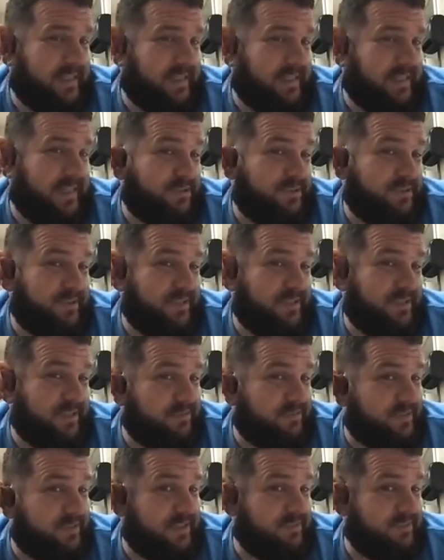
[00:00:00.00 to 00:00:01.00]
I don't know how to
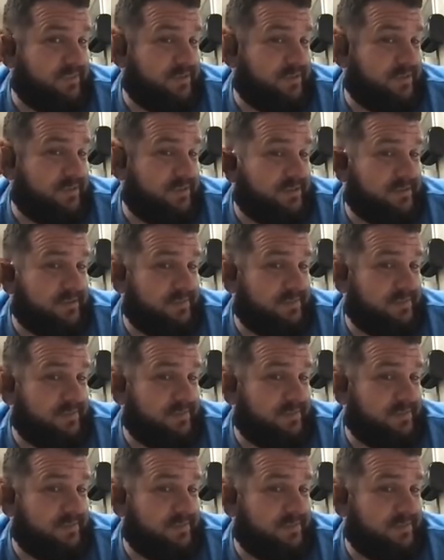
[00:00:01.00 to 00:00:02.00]
answer you that on that one,
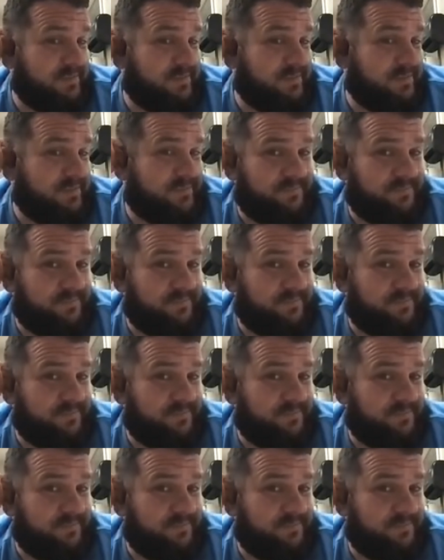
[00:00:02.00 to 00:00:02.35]
Brian.